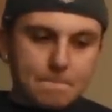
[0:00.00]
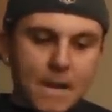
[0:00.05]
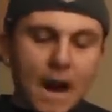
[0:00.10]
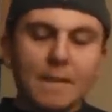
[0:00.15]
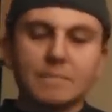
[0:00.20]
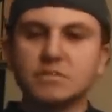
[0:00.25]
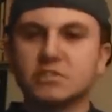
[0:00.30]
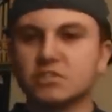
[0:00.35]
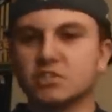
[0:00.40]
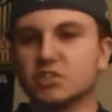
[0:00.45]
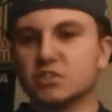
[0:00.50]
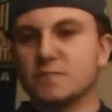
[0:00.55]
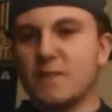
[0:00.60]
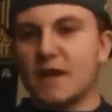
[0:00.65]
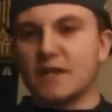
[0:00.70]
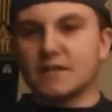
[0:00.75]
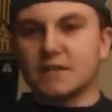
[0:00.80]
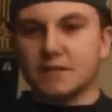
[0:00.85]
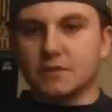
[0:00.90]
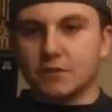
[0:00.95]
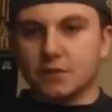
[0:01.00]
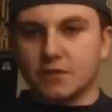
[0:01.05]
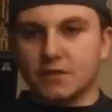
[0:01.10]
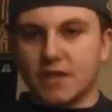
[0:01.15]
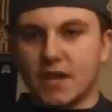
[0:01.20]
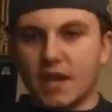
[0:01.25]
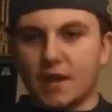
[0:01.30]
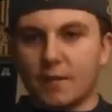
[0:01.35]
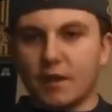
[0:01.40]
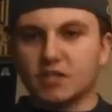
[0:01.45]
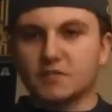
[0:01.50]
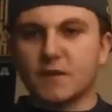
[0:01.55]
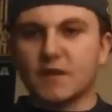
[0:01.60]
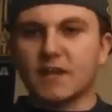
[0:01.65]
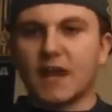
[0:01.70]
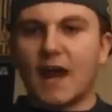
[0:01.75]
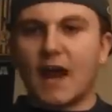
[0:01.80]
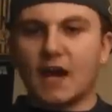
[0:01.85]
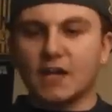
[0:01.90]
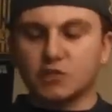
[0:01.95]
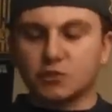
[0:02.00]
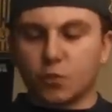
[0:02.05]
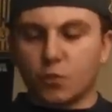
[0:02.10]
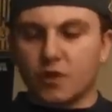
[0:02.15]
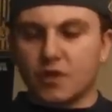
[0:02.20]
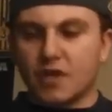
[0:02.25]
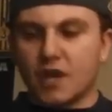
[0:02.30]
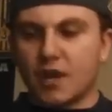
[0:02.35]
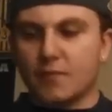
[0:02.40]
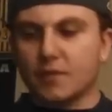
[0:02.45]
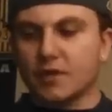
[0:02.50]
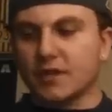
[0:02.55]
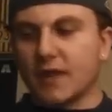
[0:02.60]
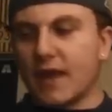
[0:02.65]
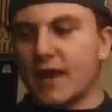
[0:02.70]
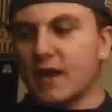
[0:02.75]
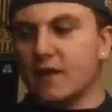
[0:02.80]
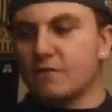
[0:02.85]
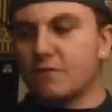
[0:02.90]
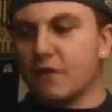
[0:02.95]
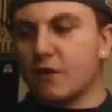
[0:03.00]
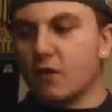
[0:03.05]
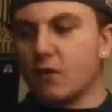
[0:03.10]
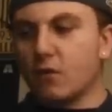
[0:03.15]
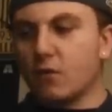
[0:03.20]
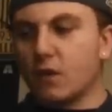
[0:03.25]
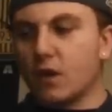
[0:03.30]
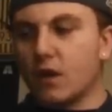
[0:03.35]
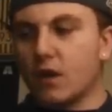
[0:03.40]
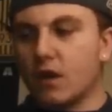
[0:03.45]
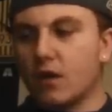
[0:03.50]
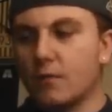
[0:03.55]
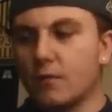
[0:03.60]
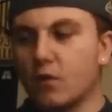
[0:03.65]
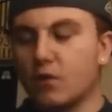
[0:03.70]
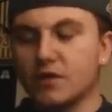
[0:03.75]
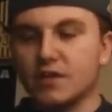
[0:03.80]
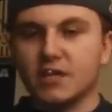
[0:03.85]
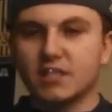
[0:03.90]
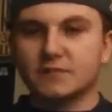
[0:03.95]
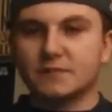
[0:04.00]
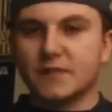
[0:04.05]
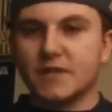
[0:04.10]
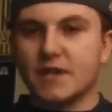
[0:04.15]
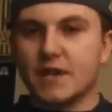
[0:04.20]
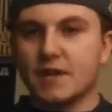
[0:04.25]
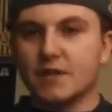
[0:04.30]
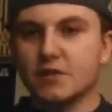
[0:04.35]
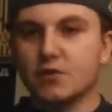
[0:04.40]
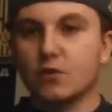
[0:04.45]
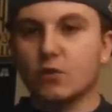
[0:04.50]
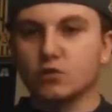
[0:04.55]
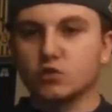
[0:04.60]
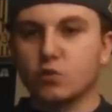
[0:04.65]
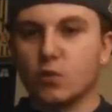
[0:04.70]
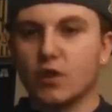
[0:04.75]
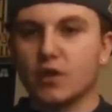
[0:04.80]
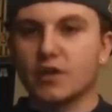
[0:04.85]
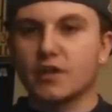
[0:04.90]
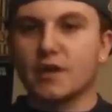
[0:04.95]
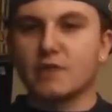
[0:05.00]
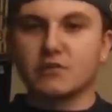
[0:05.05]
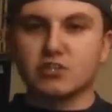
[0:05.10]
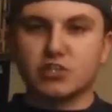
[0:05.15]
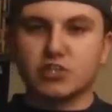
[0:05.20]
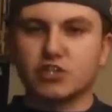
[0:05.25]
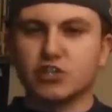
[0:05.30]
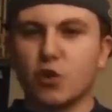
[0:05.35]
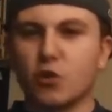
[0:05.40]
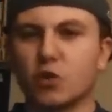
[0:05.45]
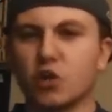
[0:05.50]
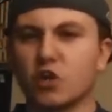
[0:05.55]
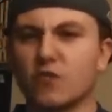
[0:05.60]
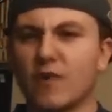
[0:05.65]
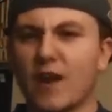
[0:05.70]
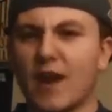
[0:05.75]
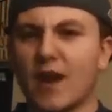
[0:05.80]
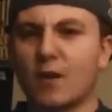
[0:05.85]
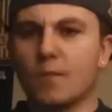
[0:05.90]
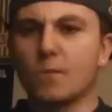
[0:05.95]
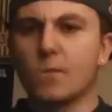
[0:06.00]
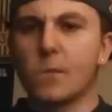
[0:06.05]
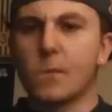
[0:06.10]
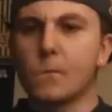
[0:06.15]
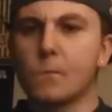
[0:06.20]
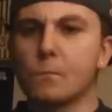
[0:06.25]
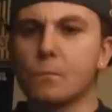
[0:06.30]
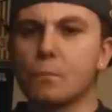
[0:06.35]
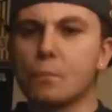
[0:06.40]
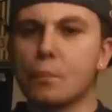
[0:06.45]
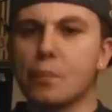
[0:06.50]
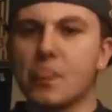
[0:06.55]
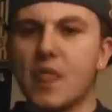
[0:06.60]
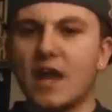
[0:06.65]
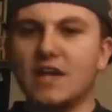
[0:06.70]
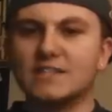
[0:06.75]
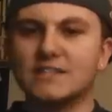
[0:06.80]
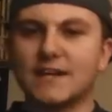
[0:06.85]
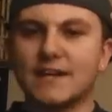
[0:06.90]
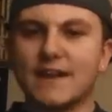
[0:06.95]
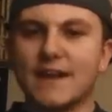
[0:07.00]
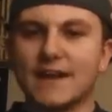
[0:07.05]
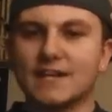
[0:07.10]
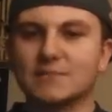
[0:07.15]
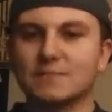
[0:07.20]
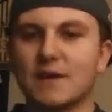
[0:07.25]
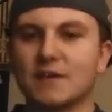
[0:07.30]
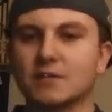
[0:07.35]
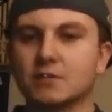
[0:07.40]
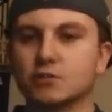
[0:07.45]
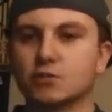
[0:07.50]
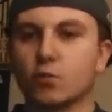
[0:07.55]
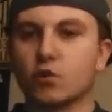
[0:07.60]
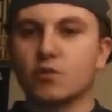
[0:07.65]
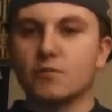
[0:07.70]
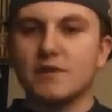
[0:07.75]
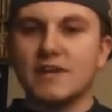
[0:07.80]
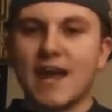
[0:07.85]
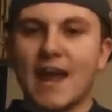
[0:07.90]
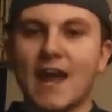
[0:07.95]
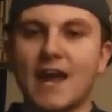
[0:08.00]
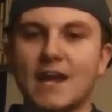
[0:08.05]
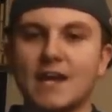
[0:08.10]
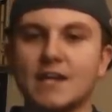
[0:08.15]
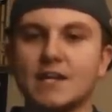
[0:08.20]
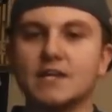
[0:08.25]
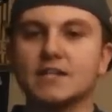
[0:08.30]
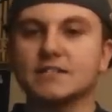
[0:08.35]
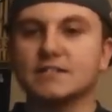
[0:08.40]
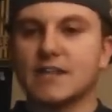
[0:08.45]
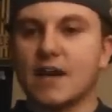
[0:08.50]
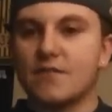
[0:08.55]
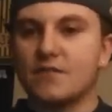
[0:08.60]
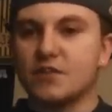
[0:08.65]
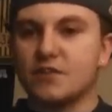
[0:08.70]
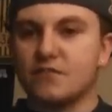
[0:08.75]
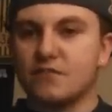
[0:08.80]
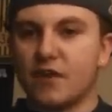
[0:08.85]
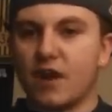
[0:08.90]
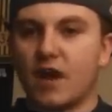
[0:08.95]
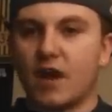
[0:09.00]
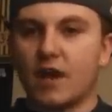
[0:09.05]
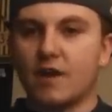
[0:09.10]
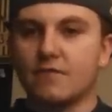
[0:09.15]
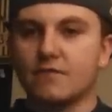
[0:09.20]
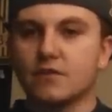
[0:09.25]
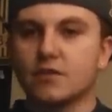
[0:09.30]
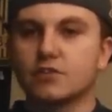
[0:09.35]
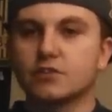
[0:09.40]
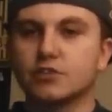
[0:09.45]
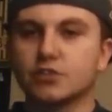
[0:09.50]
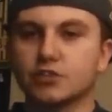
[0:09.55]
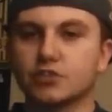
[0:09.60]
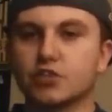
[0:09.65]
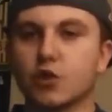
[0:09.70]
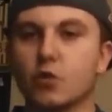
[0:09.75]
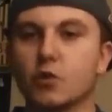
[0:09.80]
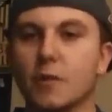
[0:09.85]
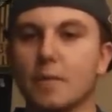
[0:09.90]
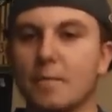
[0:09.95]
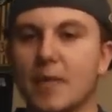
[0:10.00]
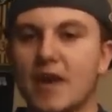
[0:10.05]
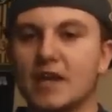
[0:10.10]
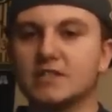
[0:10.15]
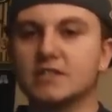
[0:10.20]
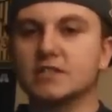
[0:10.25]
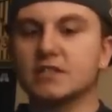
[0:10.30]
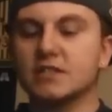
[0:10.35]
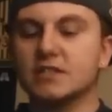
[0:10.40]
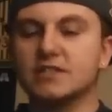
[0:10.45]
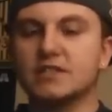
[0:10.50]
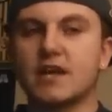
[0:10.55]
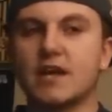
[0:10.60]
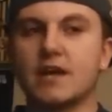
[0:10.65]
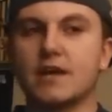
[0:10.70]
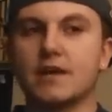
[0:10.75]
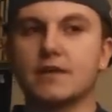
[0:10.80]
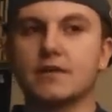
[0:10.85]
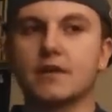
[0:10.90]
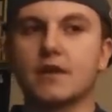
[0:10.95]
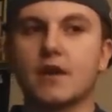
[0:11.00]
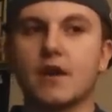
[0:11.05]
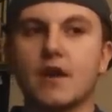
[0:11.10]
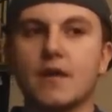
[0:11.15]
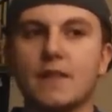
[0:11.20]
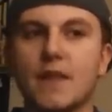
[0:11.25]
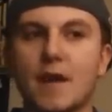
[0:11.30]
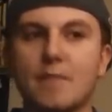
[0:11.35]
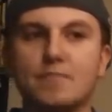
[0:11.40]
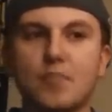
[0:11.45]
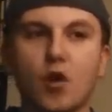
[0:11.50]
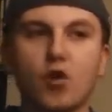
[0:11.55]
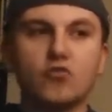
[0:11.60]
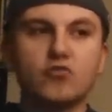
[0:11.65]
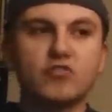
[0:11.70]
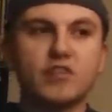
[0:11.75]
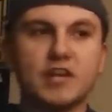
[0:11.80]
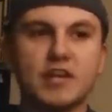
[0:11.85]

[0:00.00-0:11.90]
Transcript: I'm just expecting a good game. I expect a high-scoring game like the NFL on ESPN, on Twitter. They were just joking around. They said they expect the score to be 80-75. Just joking, basically saying that both